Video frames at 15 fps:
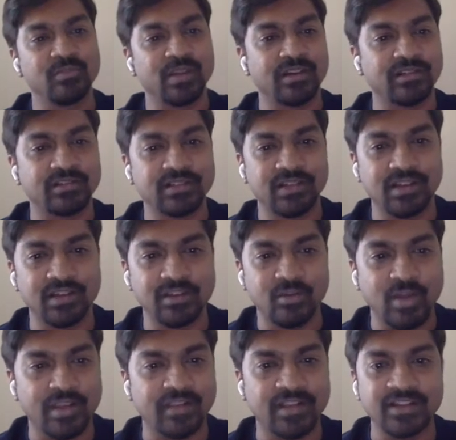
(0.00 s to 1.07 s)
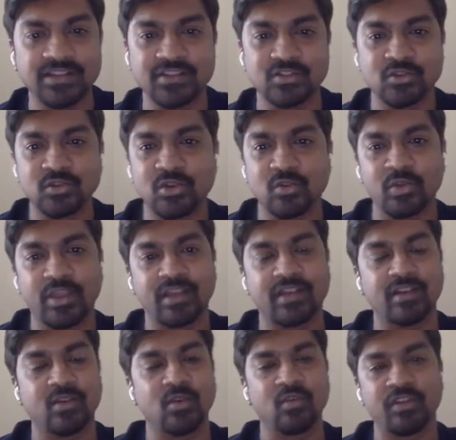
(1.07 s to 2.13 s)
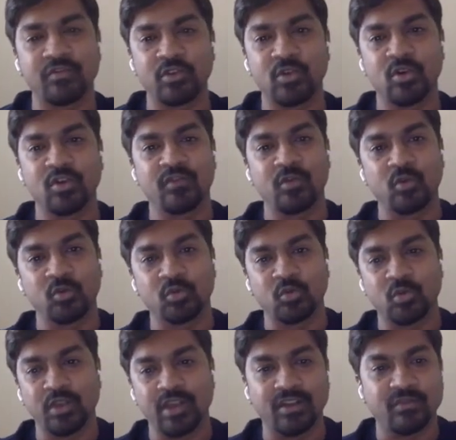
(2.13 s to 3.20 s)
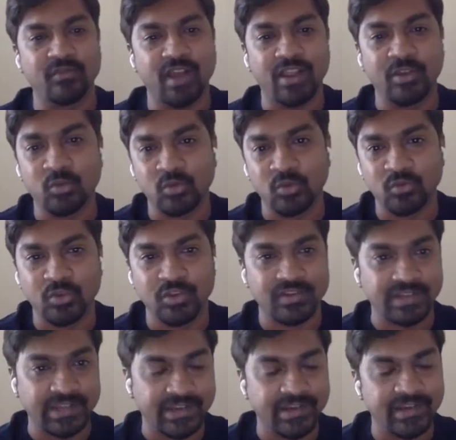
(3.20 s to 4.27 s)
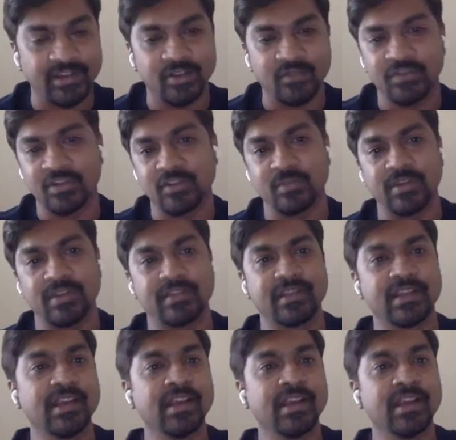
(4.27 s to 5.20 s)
but otherwise I'll just do a quick overview of ozone and why ozone was needed in the first place.